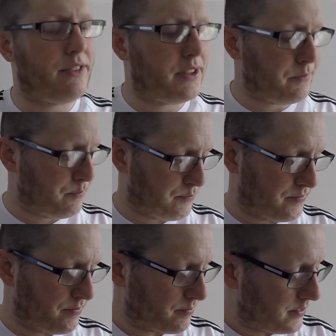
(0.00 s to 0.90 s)
of it.
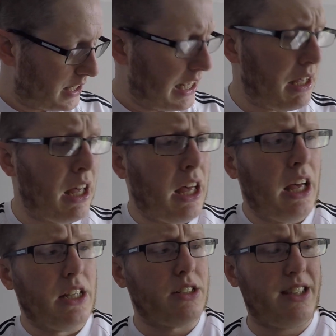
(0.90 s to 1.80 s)

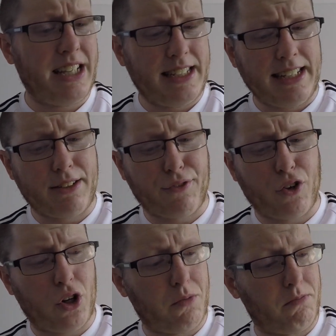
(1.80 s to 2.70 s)
So this is
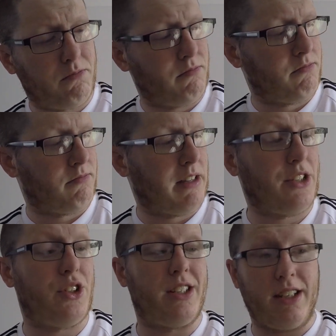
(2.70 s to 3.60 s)
from,
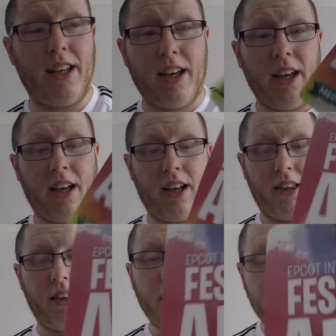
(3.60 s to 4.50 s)
as you can see, the